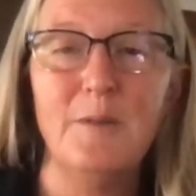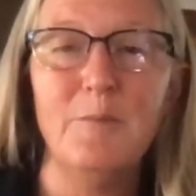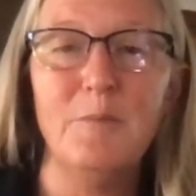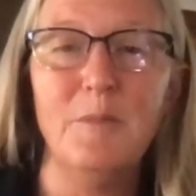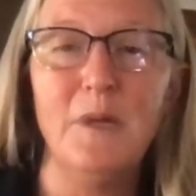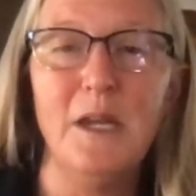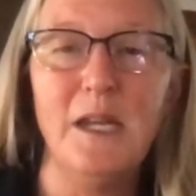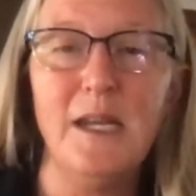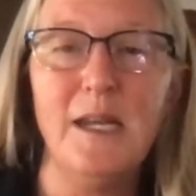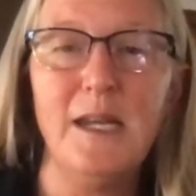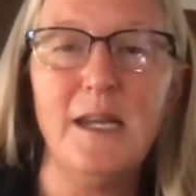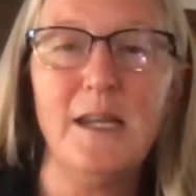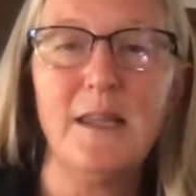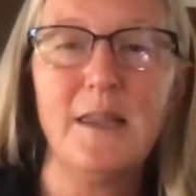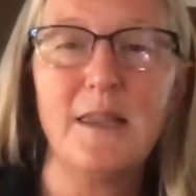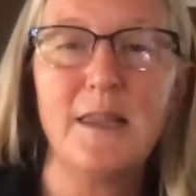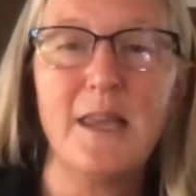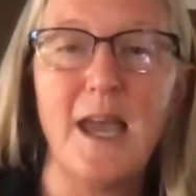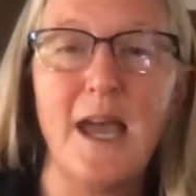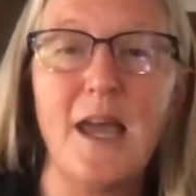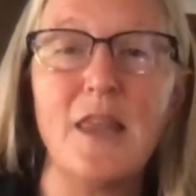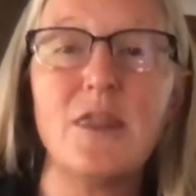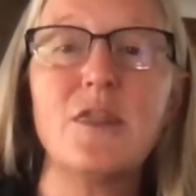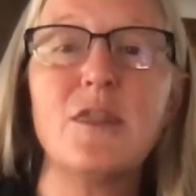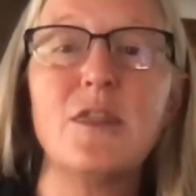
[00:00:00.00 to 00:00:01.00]
meaning
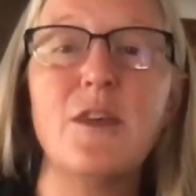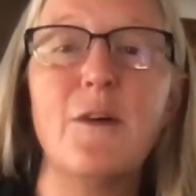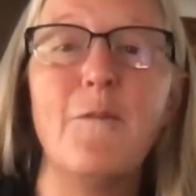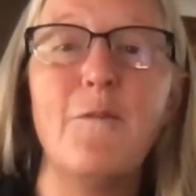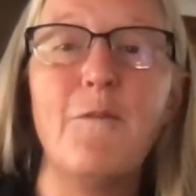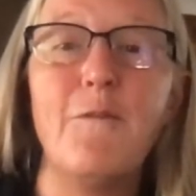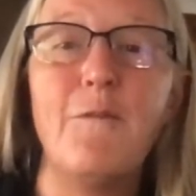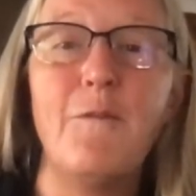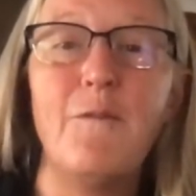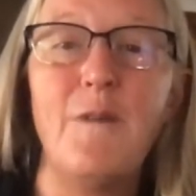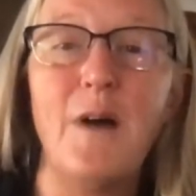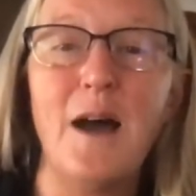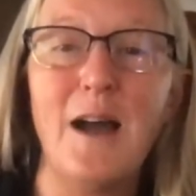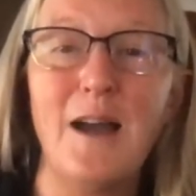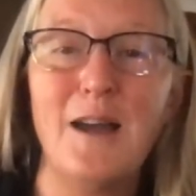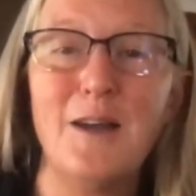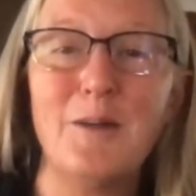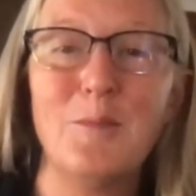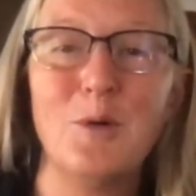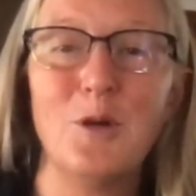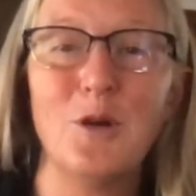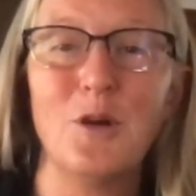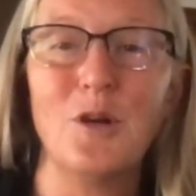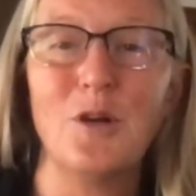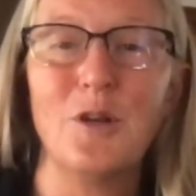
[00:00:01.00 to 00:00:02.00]
that the
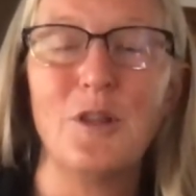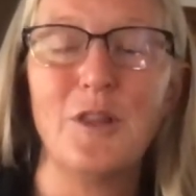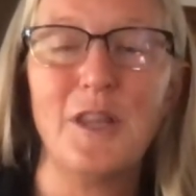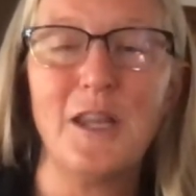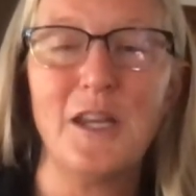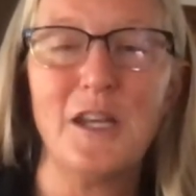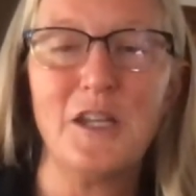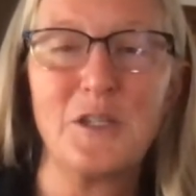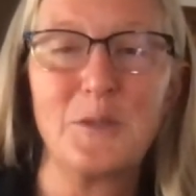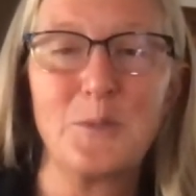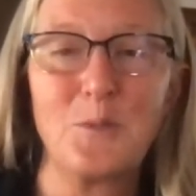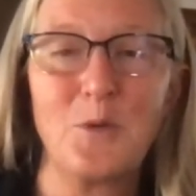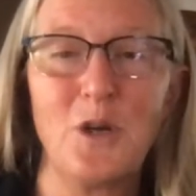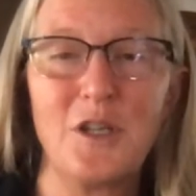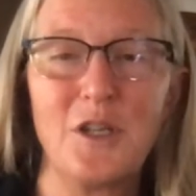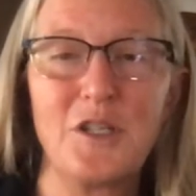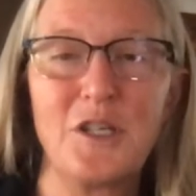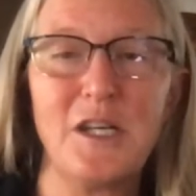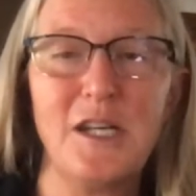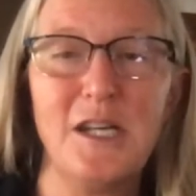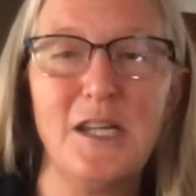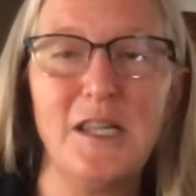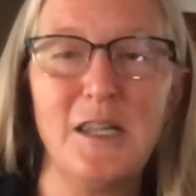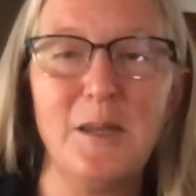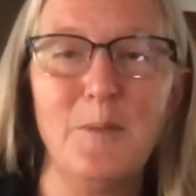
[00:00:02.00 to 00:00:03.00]
fiber that is
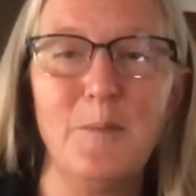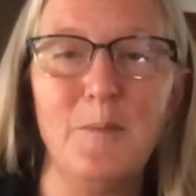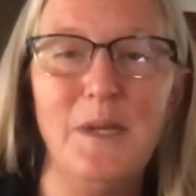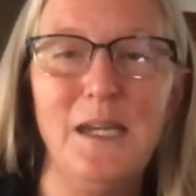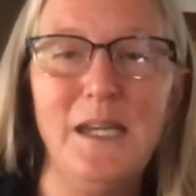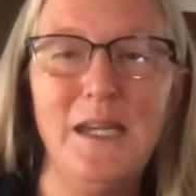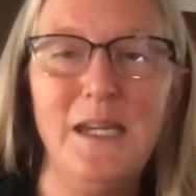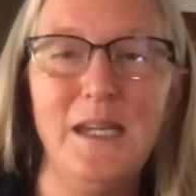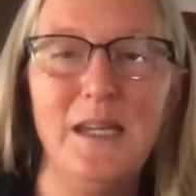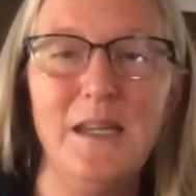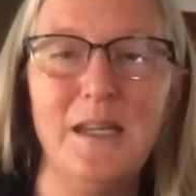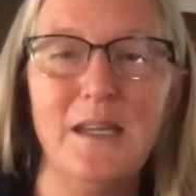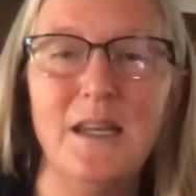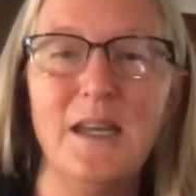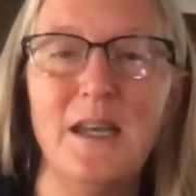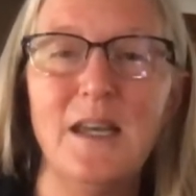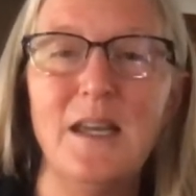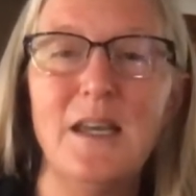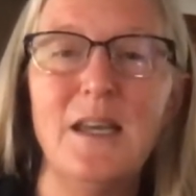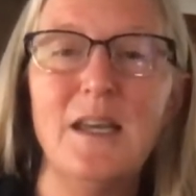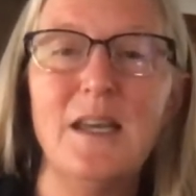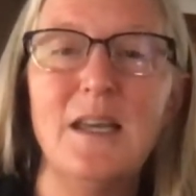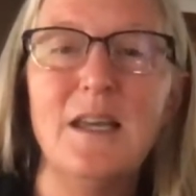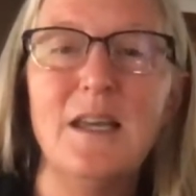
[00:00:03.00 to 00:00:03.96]
present in the bean